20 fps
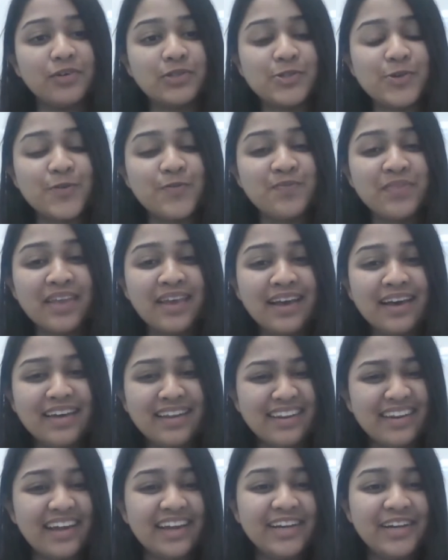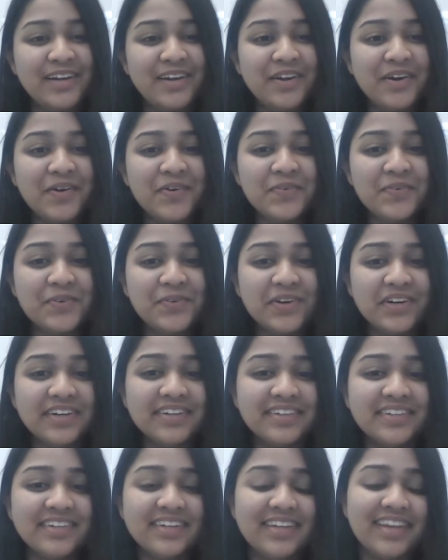So right now,
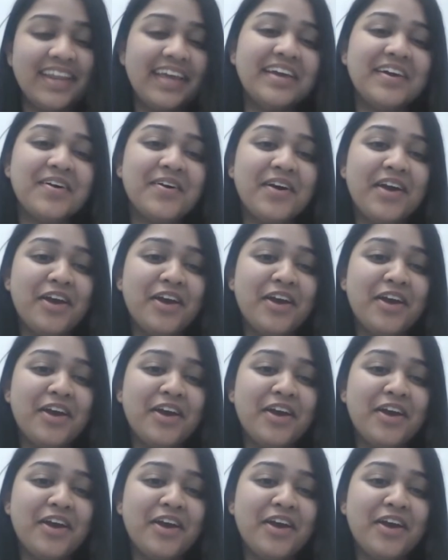like,